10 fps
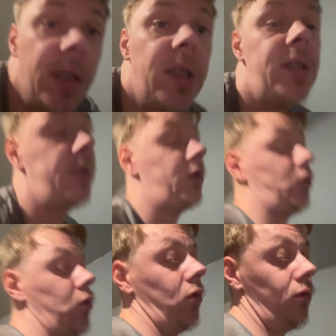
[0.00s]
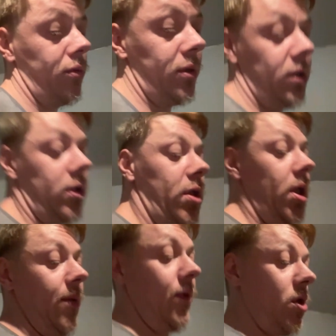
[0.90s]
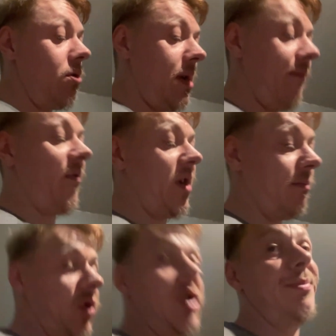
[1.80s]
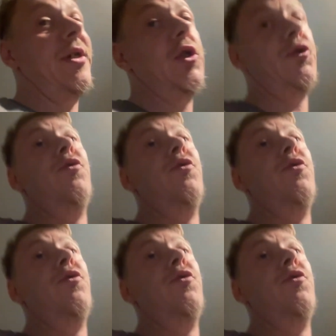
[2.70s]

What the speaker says: It's true. If you don't have freedom of speech, you do